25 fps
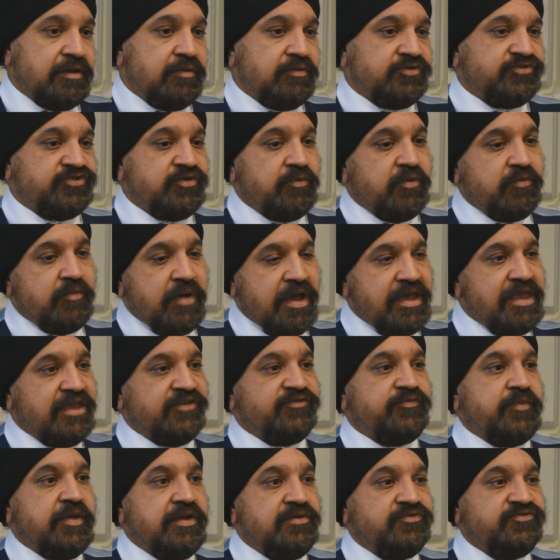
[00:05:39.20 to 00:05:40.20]
some of my
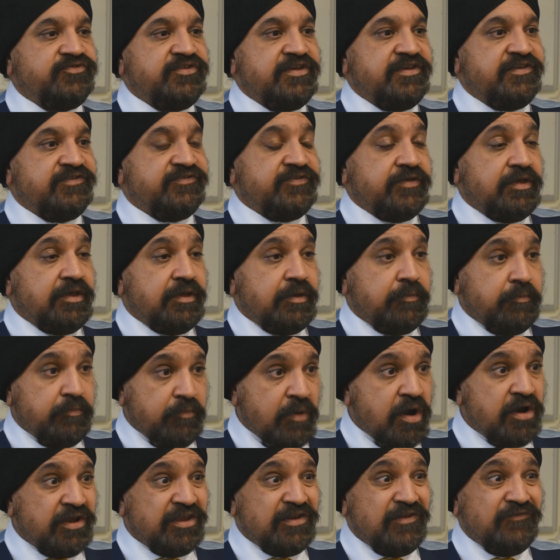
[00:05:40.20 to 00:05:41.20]
experiences,
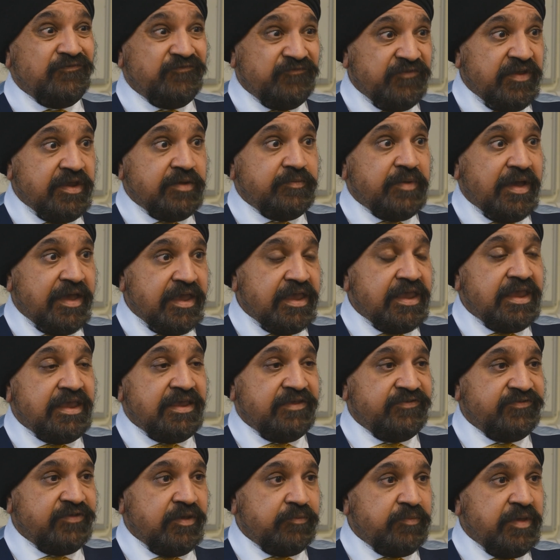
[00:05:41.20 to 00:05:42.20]
marketing feedback
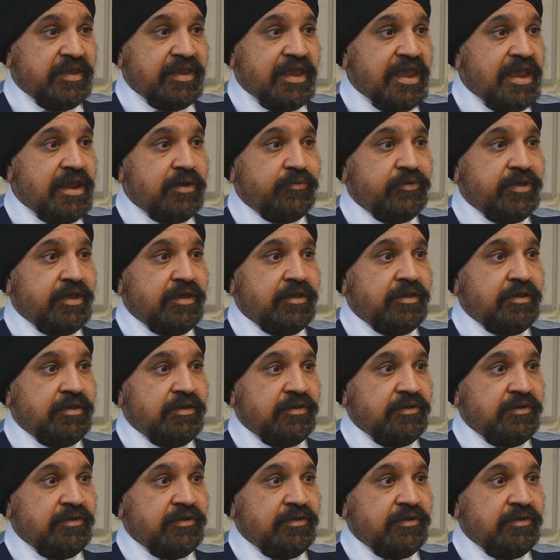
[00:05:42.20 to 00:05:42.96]
is a big area.